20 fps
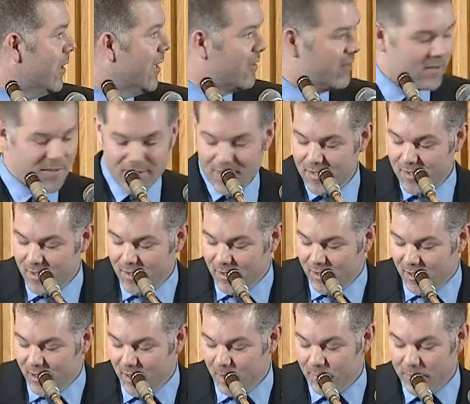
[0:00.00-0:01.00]
But
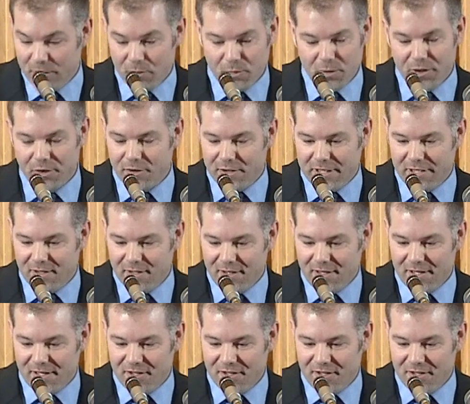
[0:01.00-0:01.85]
it really